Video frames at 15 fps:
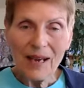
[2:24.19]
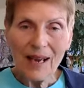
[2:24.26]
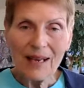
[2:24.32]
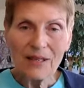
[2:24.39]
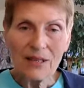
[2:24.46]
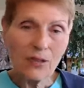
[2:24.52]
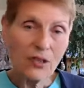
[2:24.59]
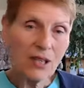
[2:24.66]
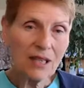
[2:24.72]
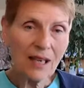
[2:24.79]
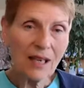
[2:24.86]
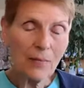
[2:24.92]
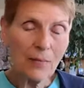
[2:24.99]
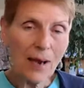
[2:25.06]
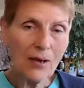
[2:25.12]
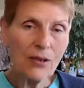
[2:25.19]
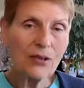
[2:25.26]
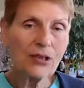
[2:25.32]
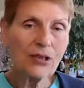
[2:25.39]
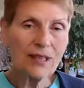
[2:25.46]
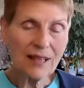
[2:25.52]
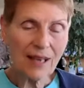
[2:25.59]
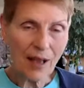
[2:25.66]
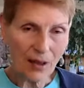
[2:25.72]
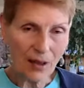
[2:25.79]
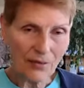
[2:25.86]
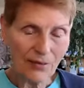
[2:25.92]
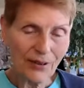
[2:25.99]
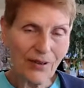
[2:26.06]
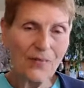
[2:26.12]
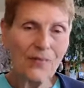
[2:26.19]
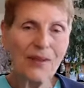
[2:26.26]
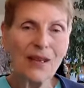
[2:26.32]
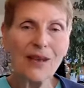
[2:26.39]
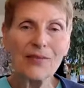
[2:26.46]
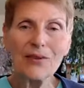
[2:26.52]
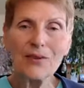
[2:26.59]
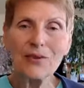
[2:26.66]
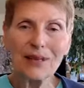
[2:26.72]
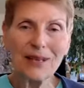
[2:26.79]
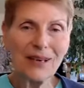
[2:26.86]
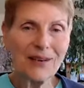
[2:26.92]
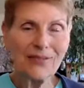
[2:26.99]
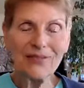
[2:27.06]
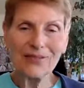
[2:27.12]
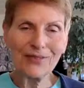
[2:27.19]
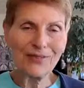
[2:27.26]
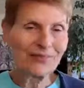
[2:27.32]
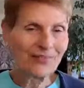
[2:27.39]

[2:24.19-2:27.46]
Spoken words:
And so just think about yourself. If you live